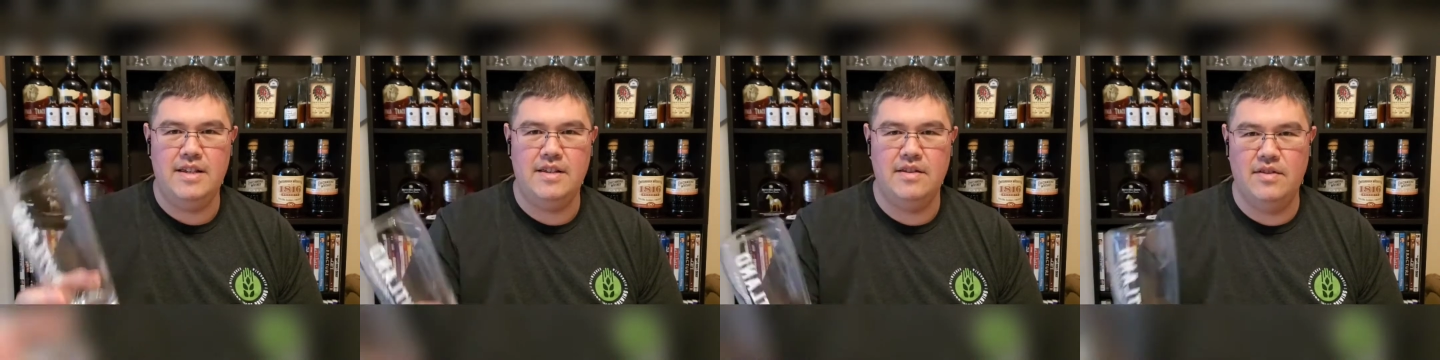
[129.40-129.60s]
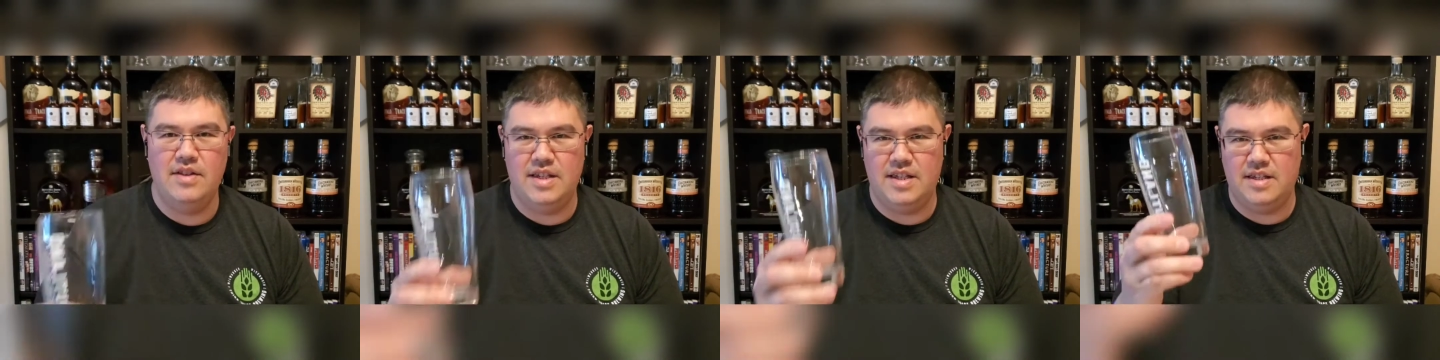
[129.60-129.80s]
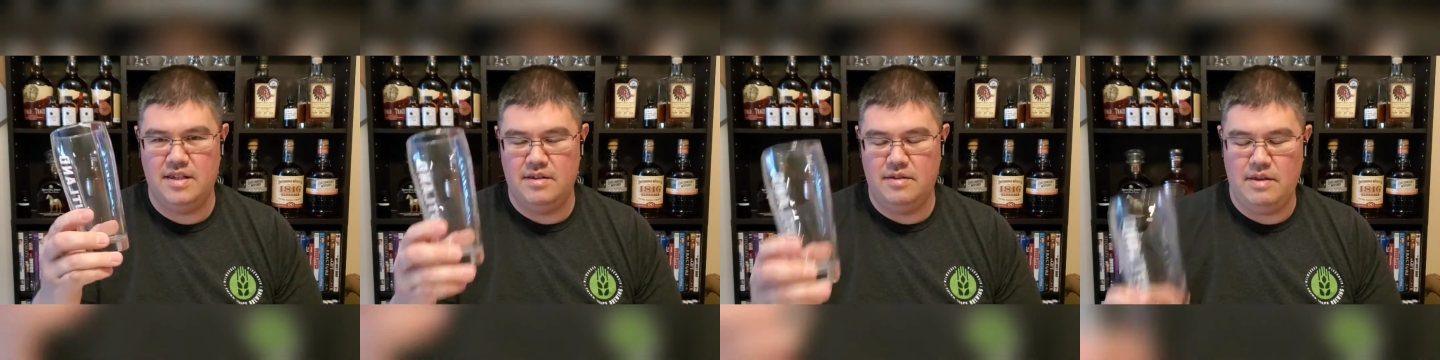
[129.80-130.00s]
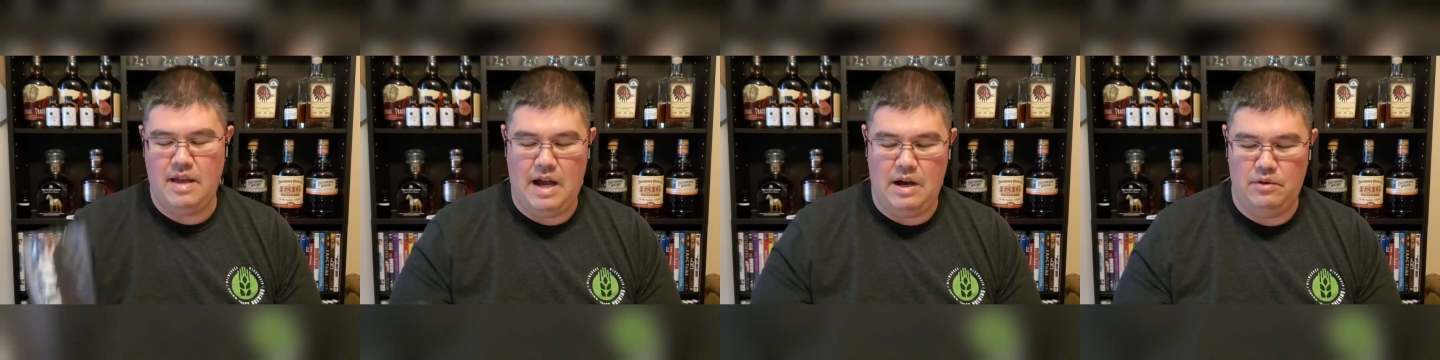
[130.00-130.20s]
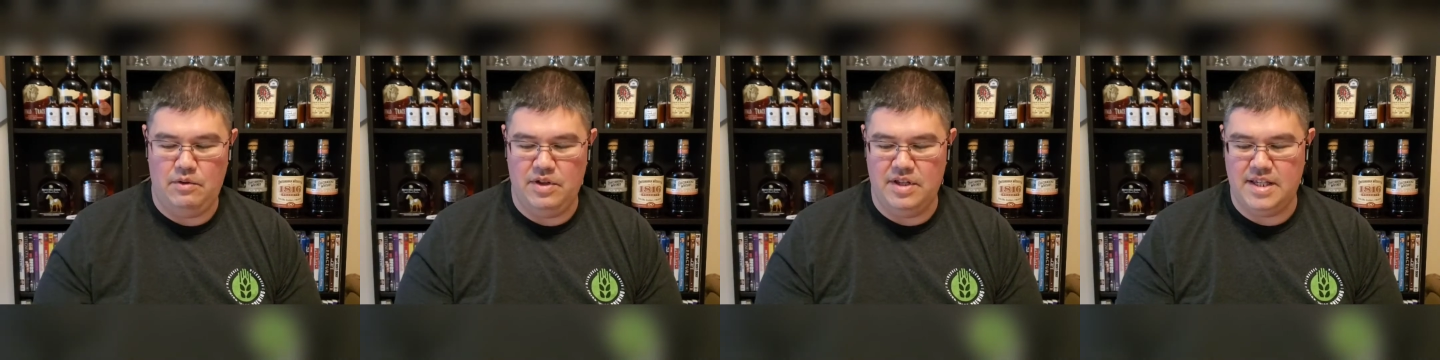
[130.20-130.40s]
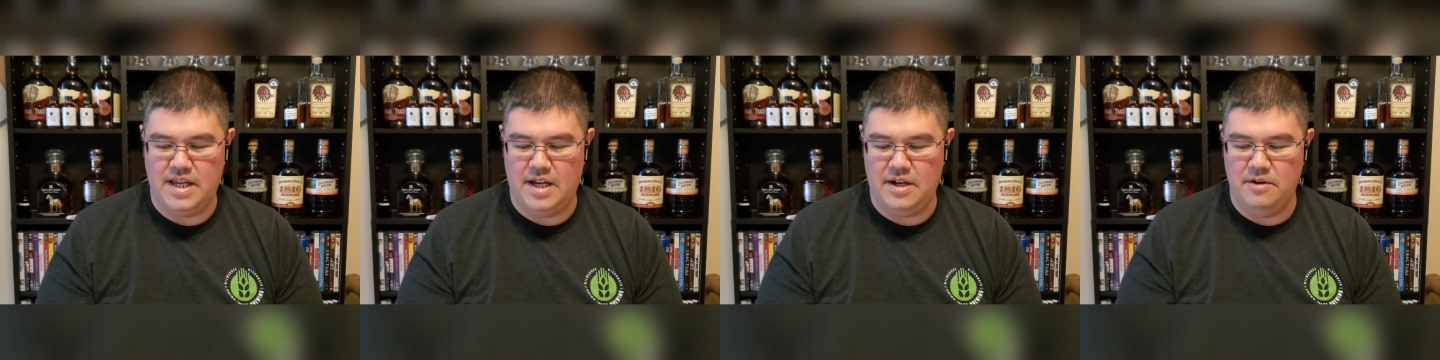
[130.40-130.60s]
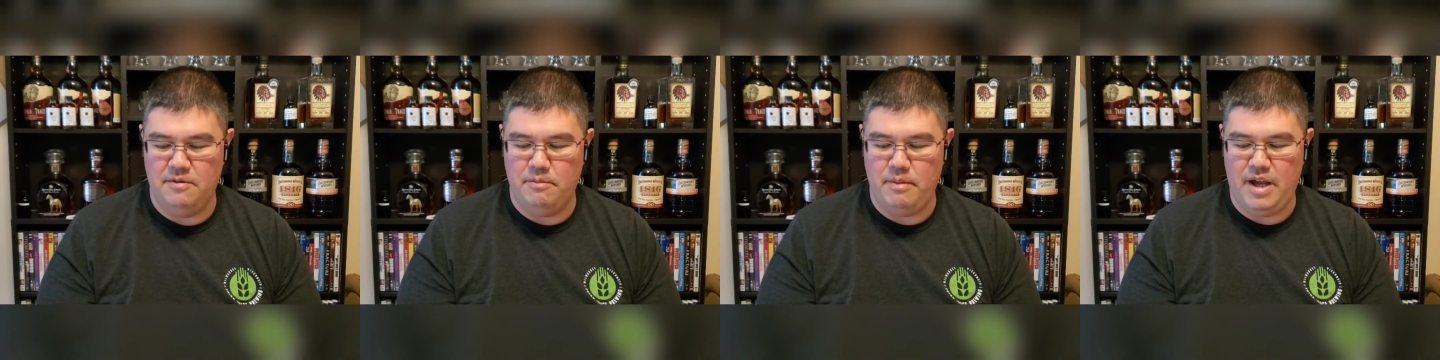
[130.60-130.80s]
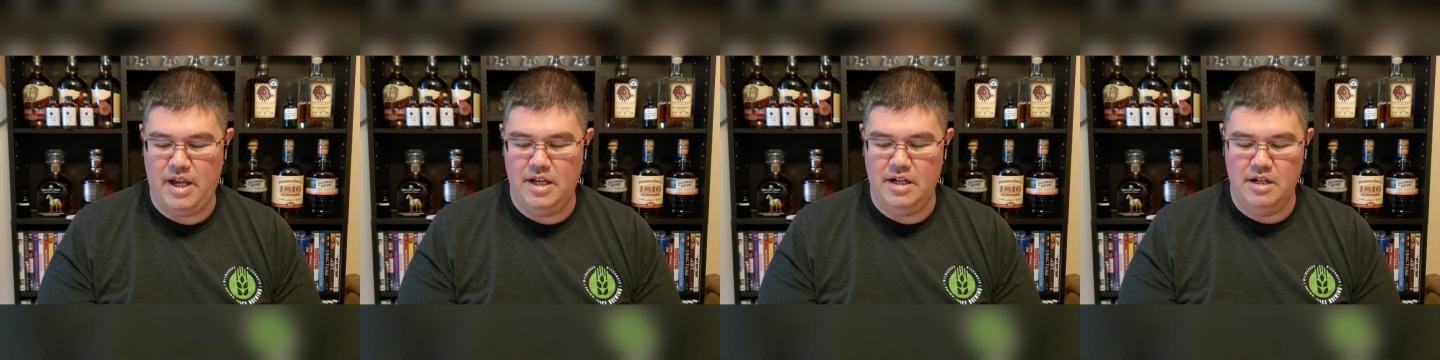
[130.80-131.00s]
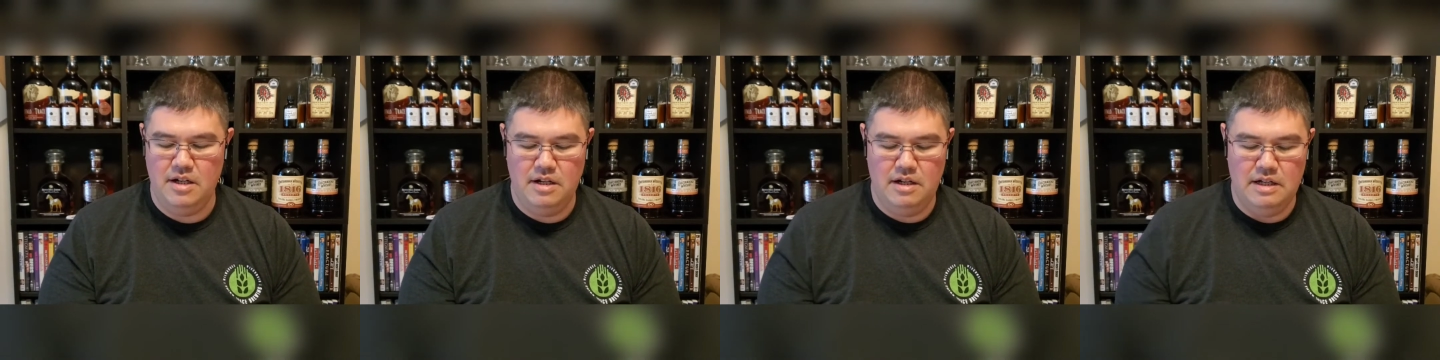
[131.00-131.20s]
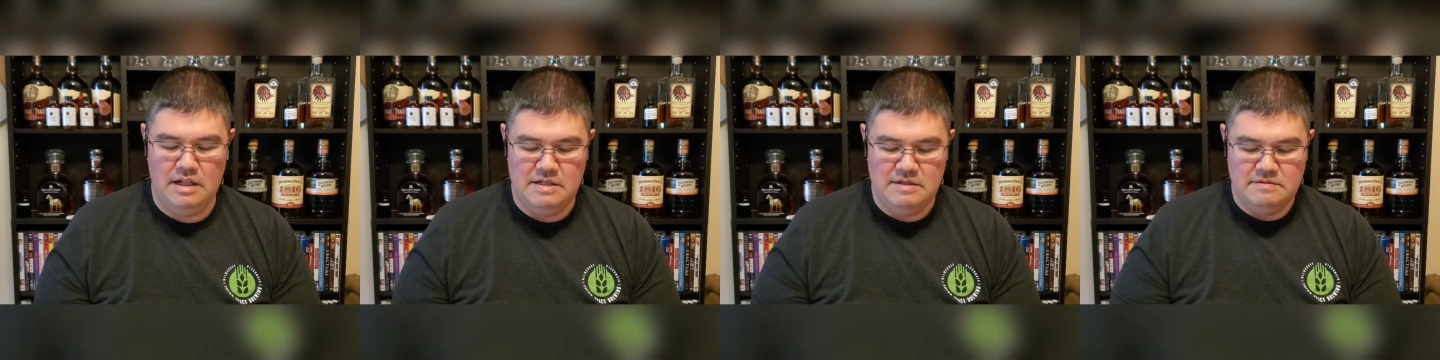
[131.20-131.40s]
This Outland's out of Maine.
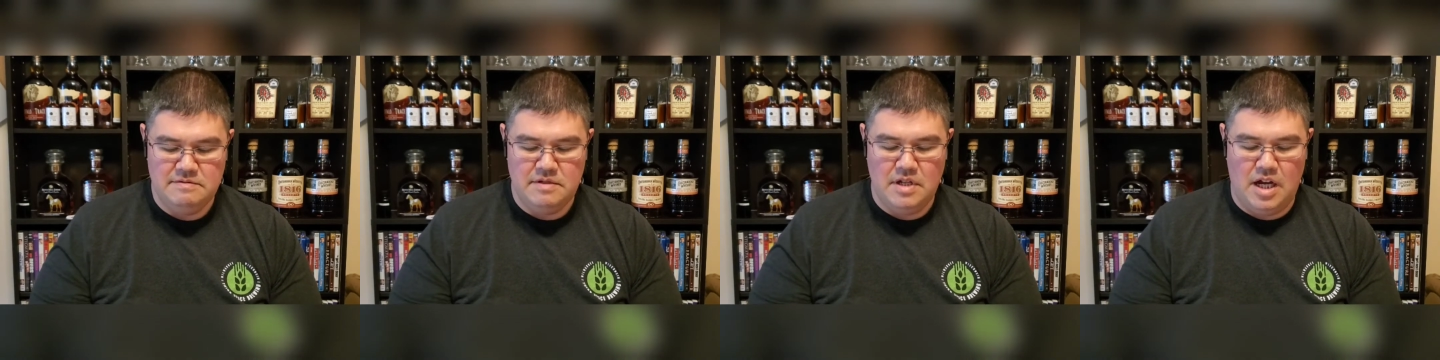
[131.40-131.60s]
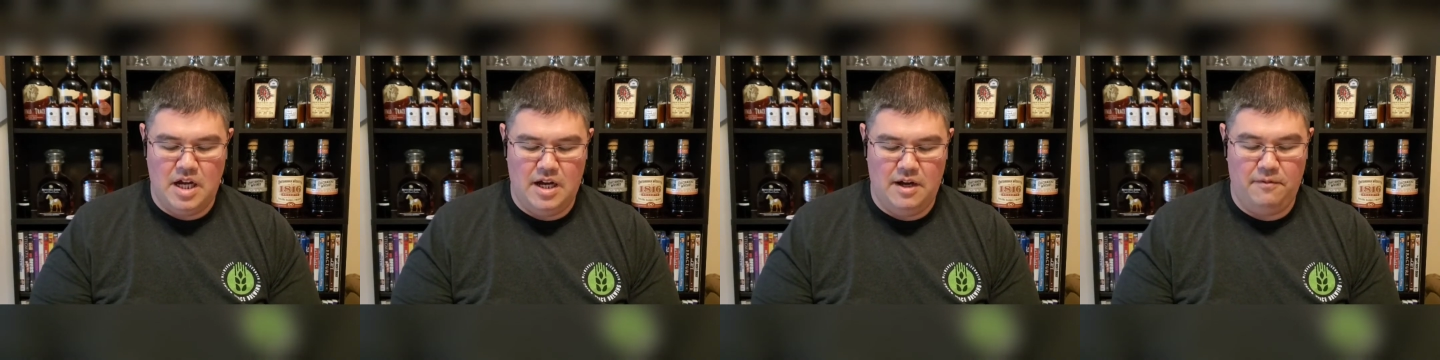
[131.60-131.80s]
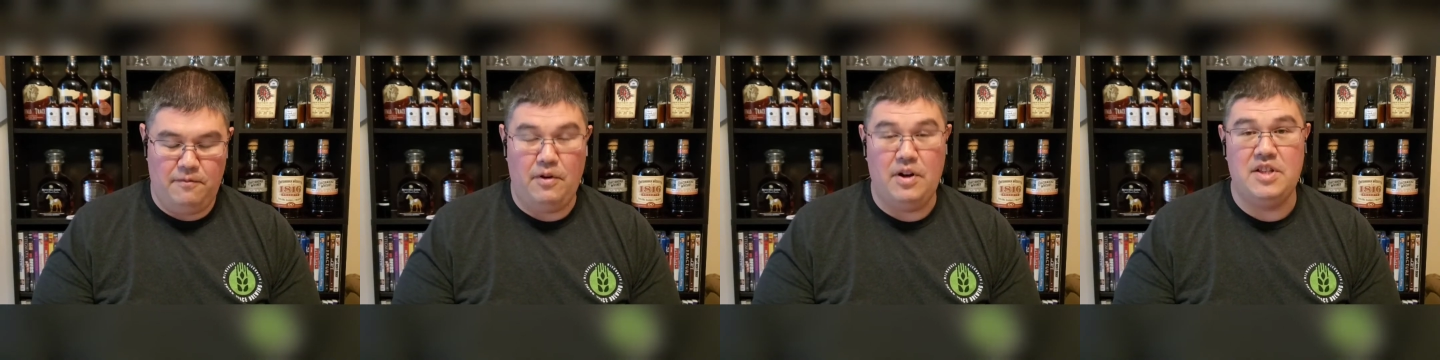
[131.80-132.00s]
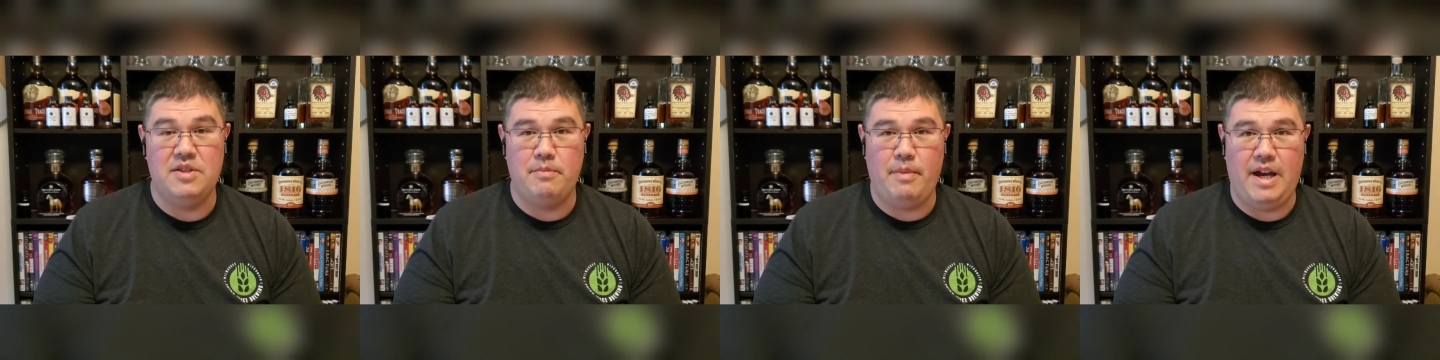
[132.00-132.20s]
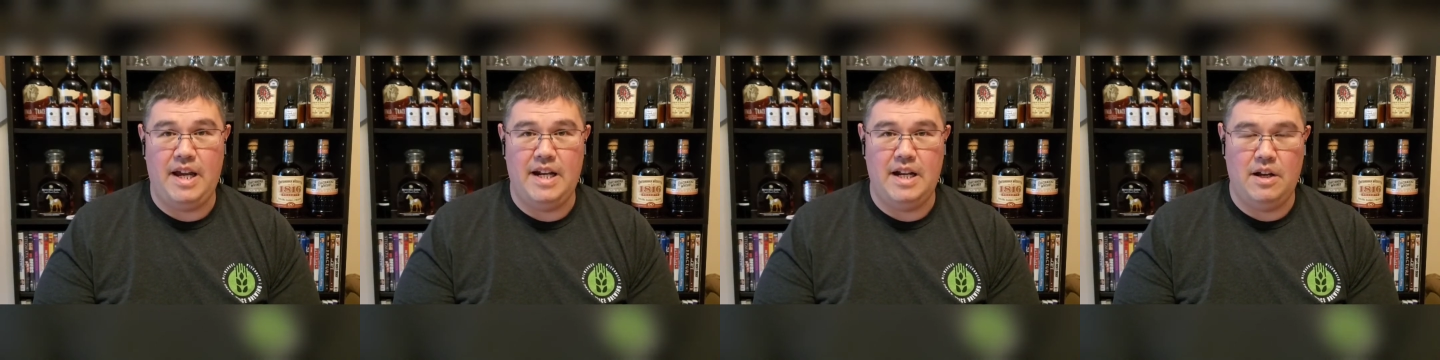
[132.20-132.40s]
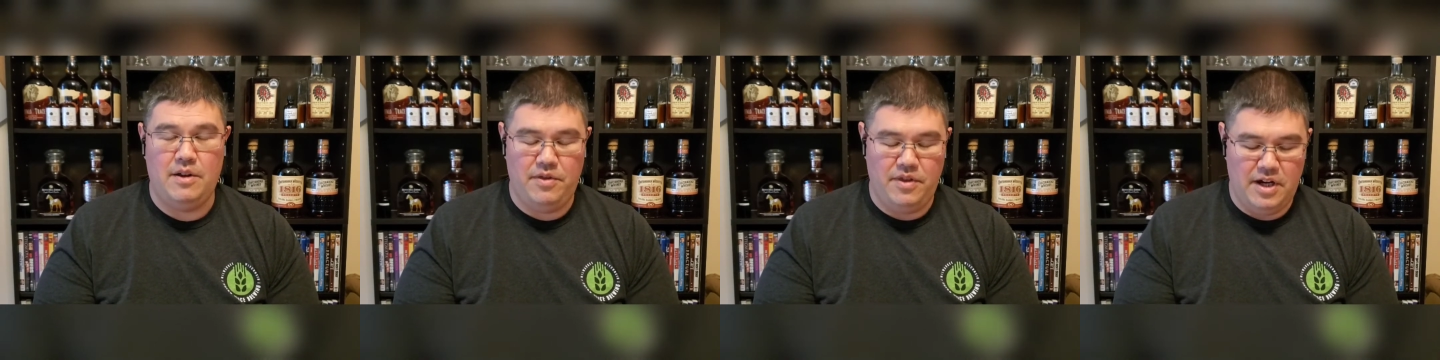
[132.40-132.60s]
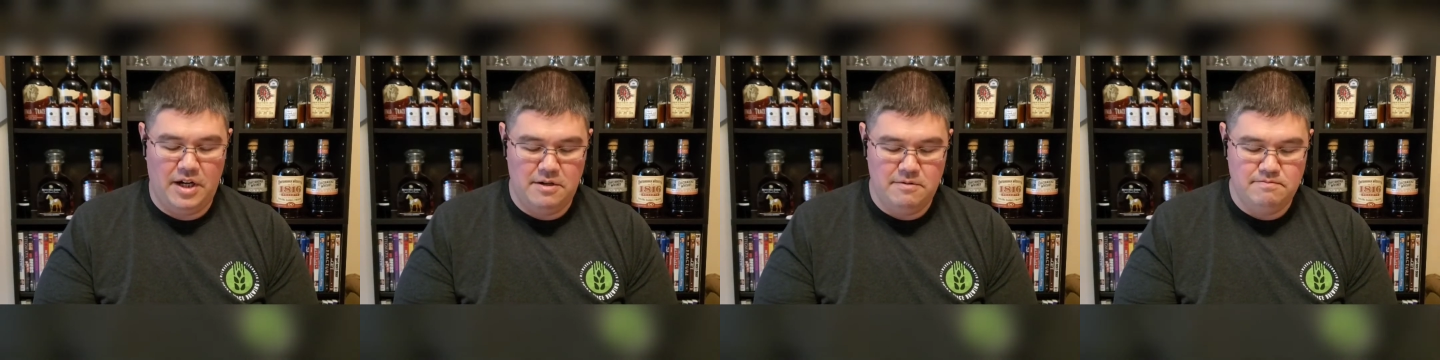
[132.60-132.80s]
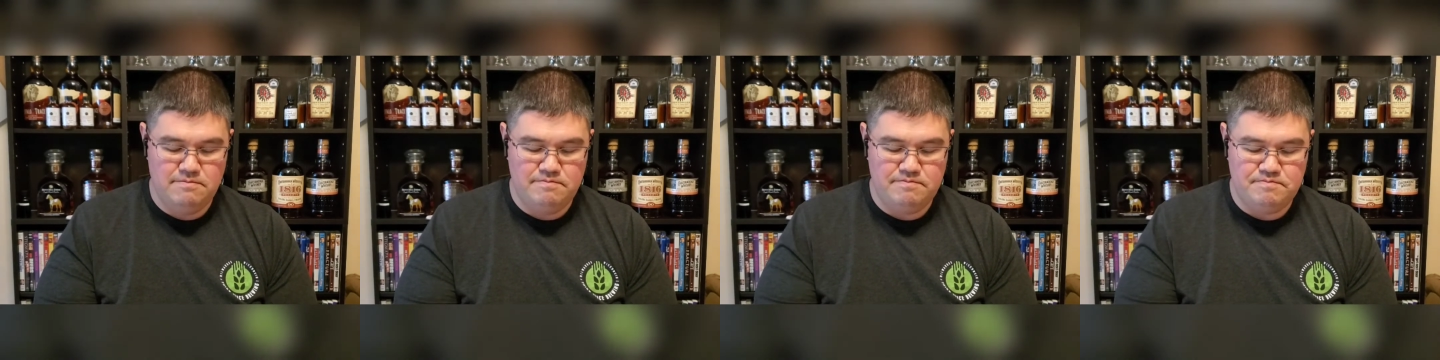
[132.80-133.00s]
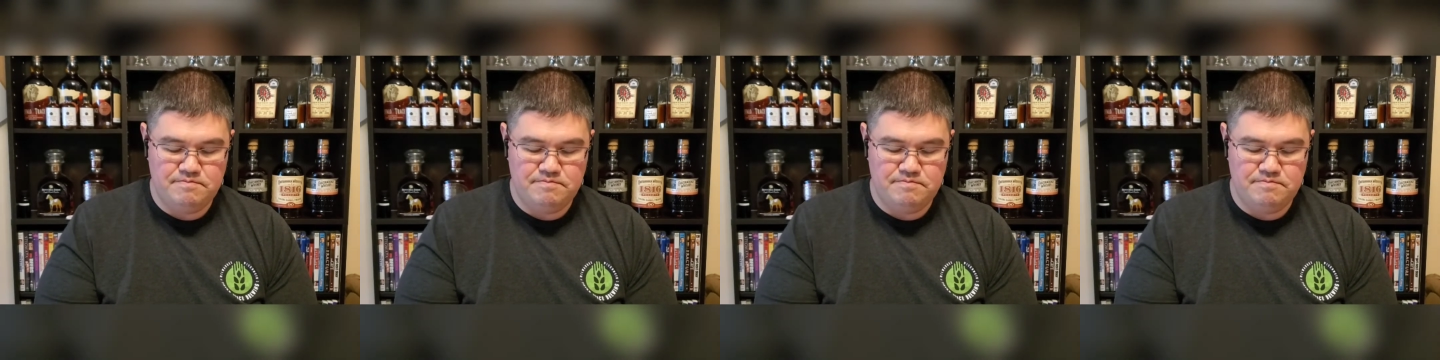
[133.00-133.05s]
Friends of mine out there.